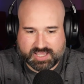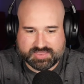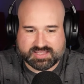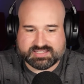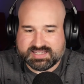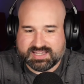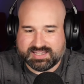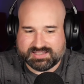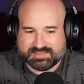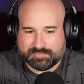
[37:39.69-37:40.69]
and they
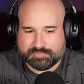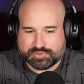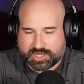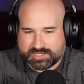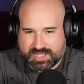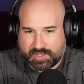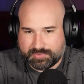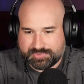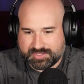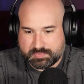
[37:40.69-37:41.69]
see them shaking
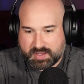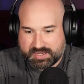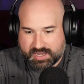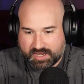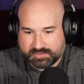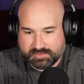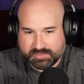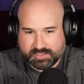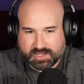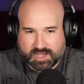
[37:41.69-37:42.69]
down this bank guy,
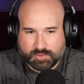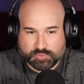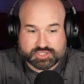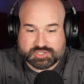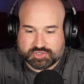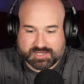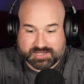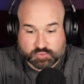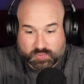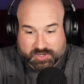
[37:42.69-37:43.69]
uh, which is interesting
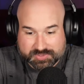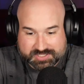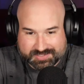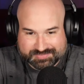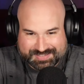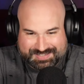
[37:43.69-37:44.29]
because we don't see it.